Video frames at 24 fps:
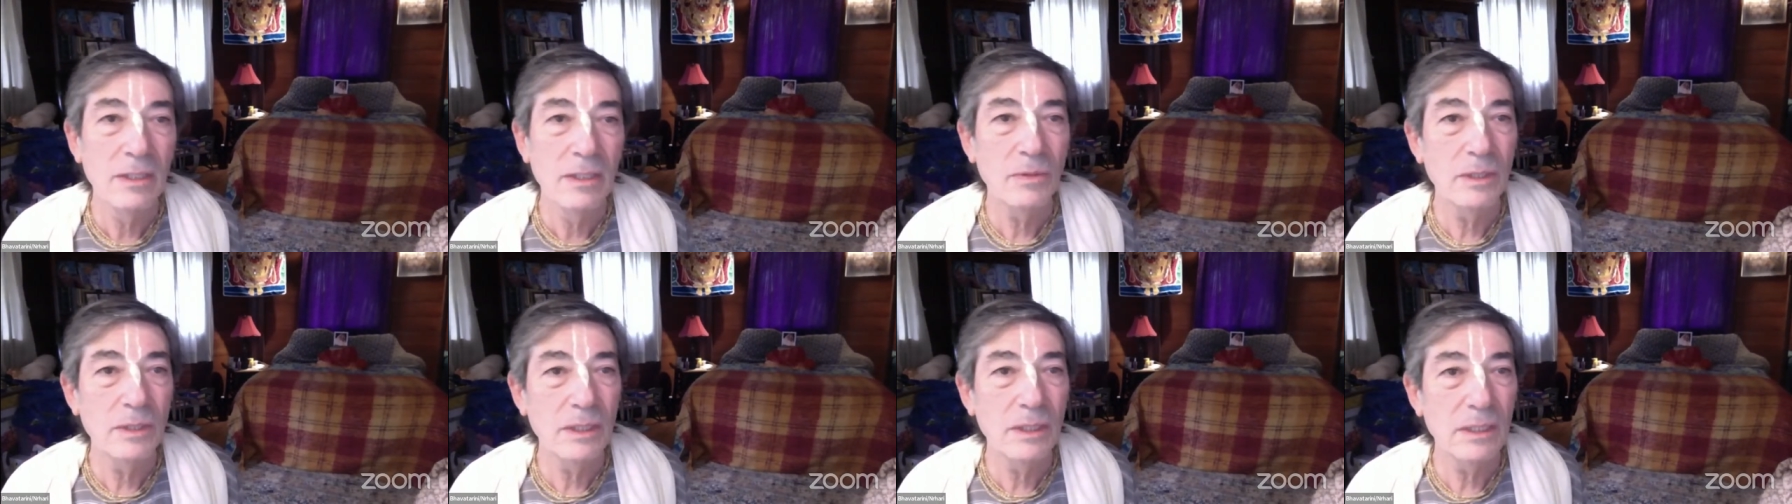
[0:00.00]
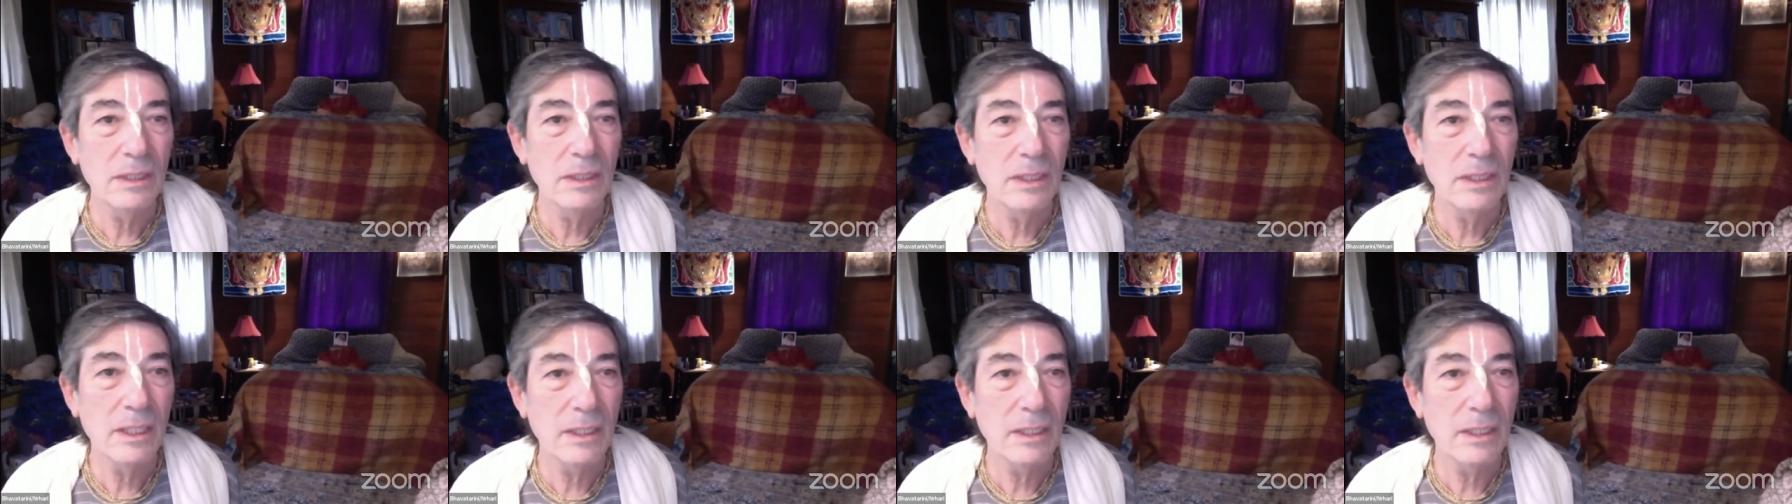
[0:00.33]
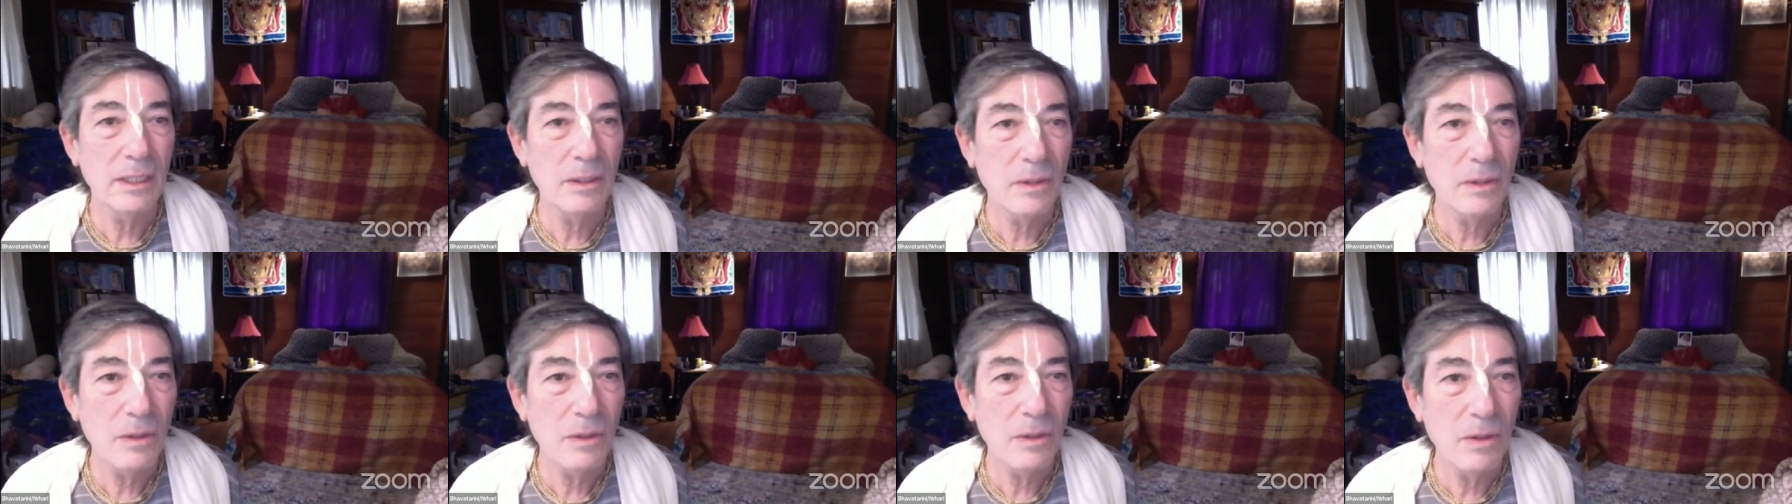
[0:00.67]
We uh,
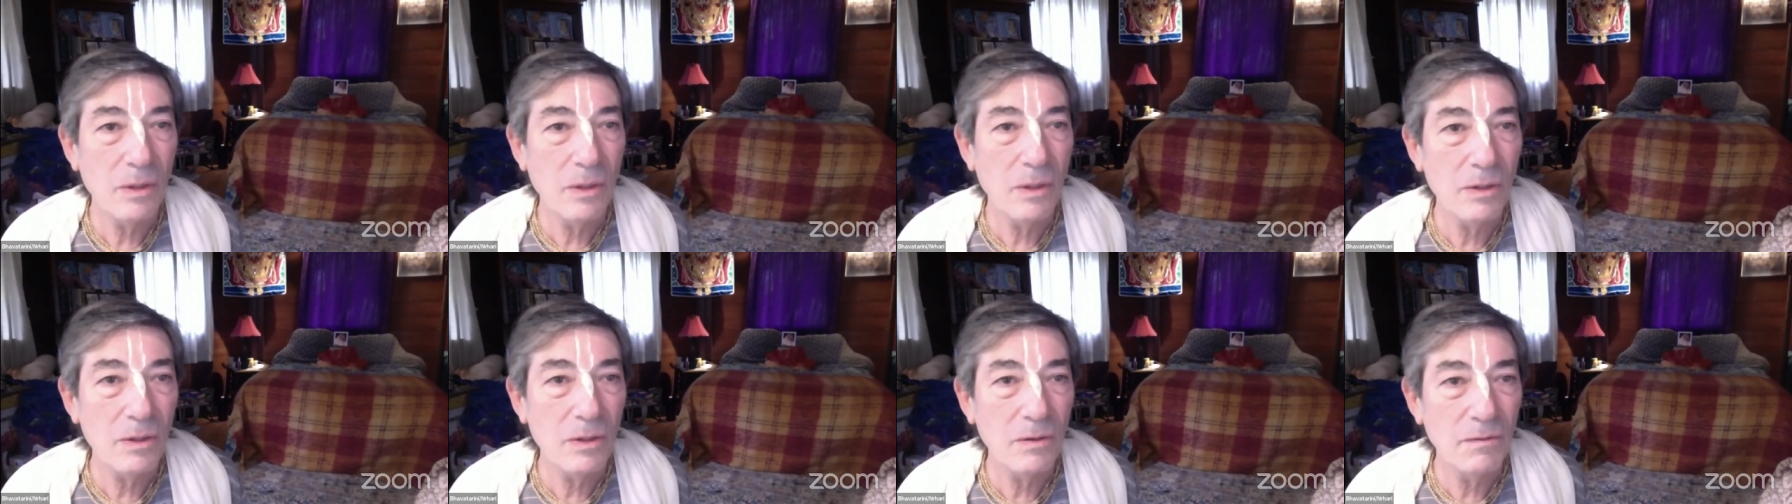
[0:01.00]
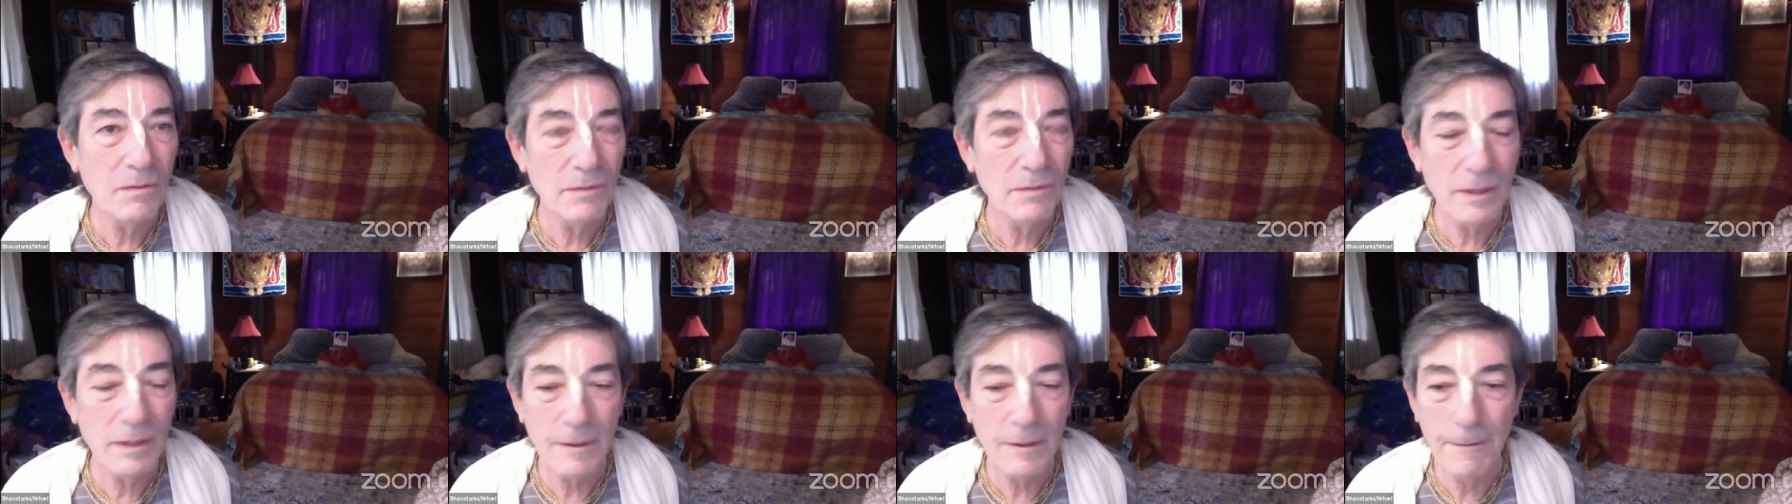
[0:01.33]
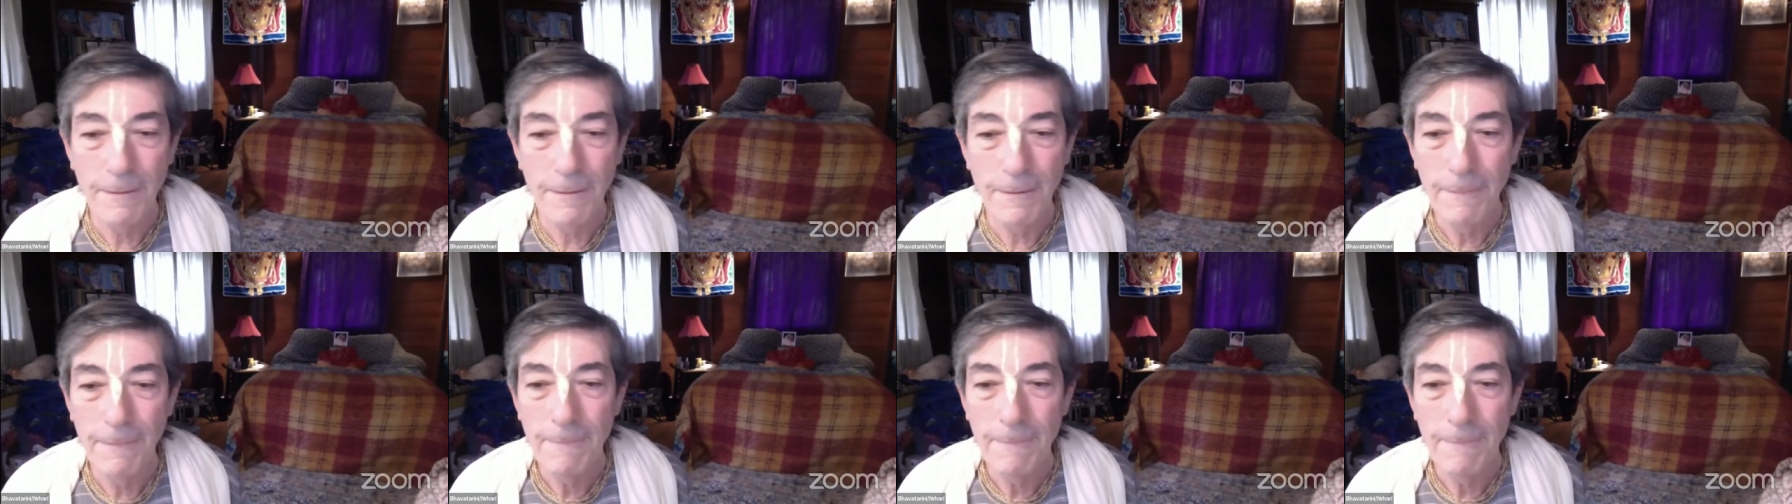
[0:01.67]
got hold of, uh,